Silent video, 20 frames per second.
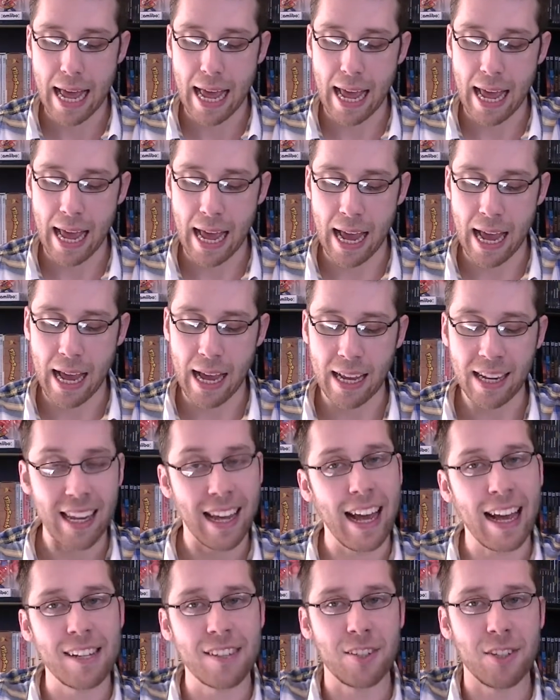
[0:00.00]
and it
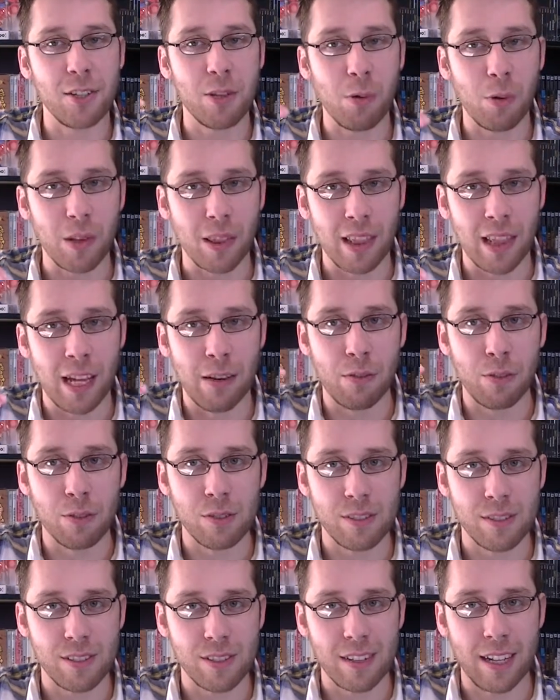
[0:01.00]
has to do with
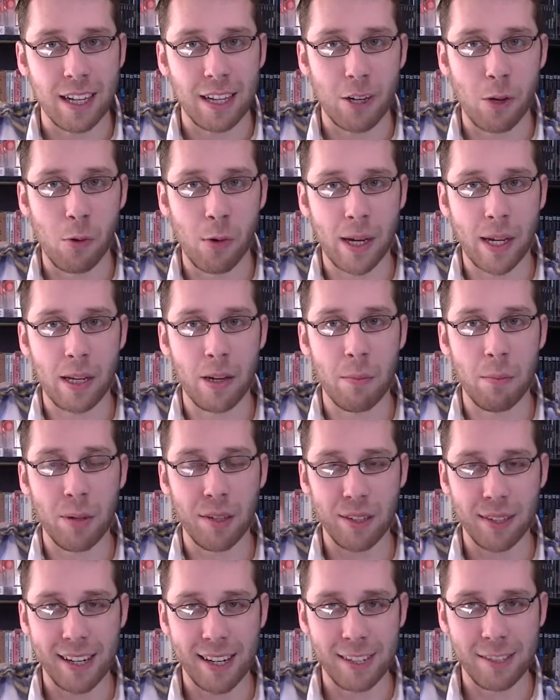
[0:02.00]
levels, like going in a
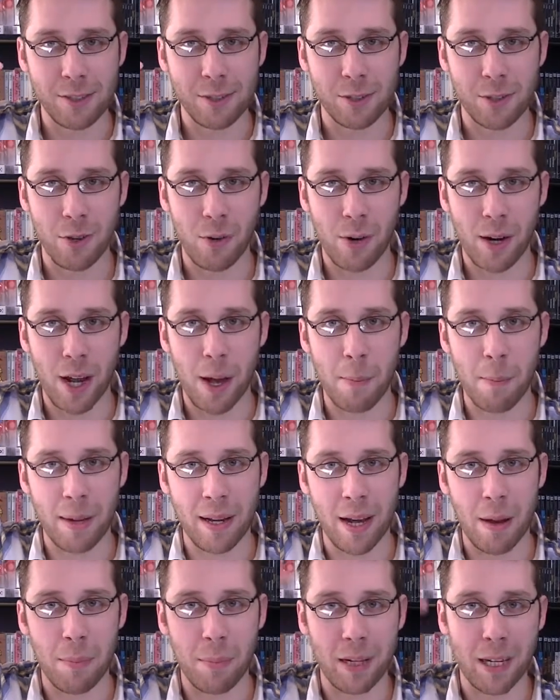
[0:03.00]
building and just going up
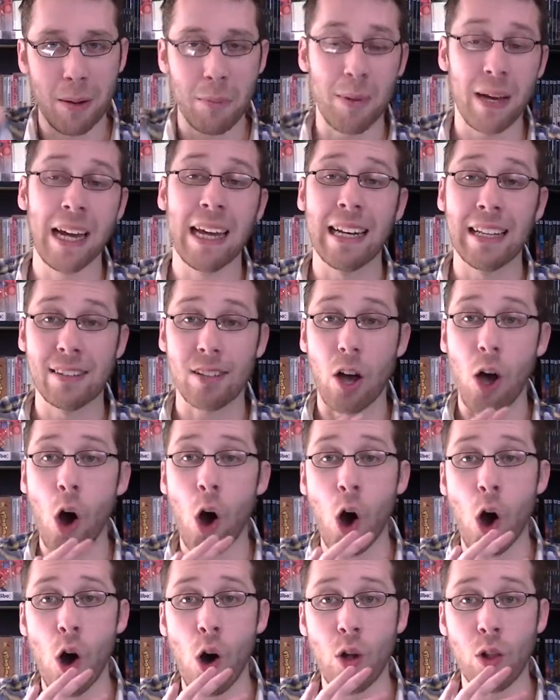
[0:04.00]
and up and up, and it's
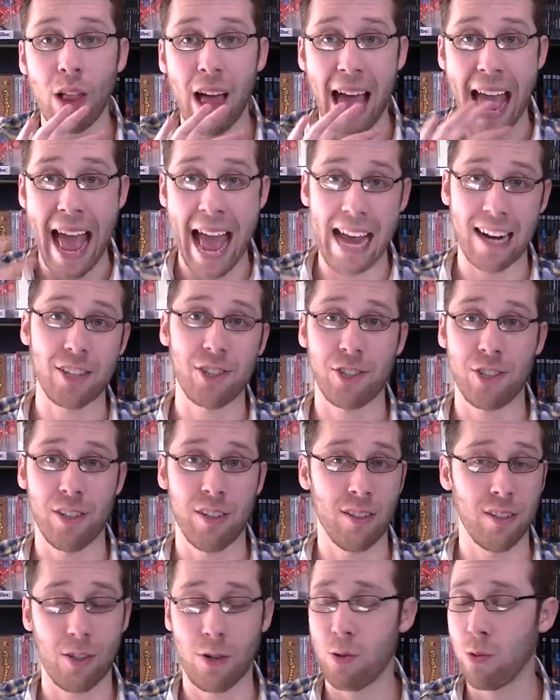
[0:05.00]
all
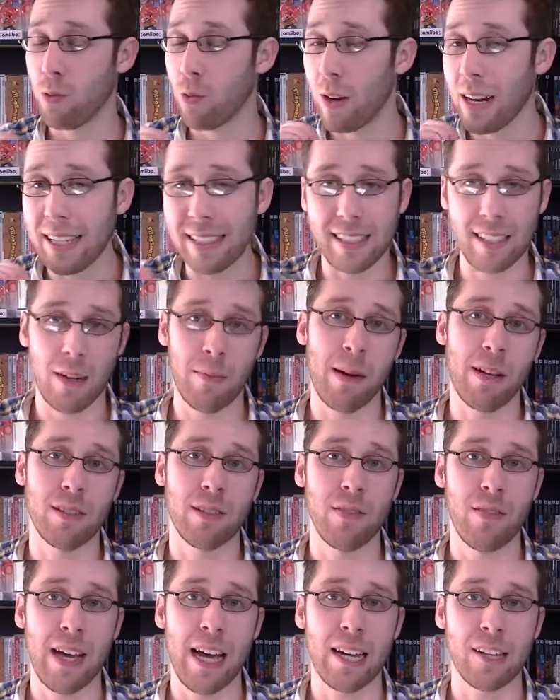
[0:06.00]
action, crazy
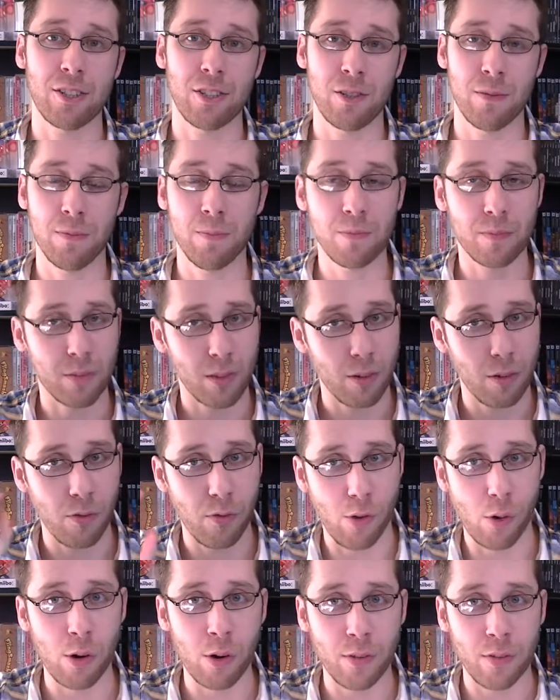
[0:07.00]
amounts of action,
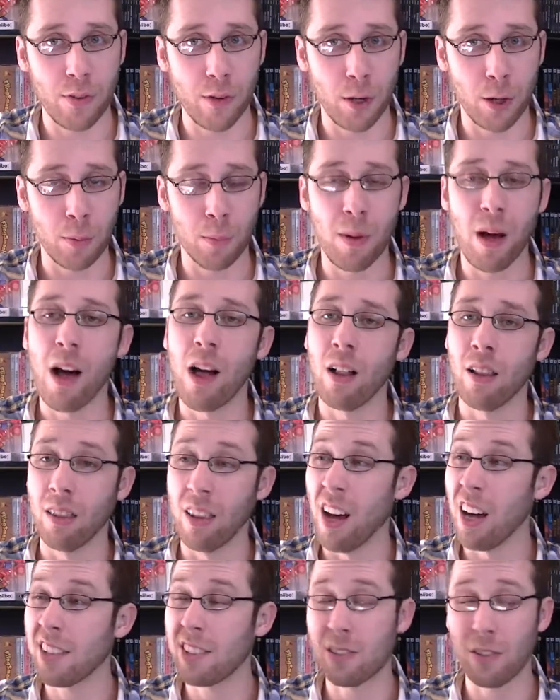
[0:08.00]
foreign film,
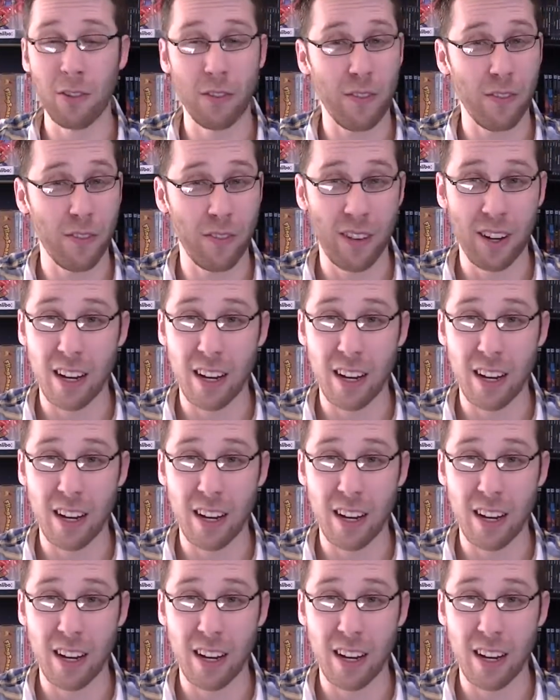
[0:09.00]
lots of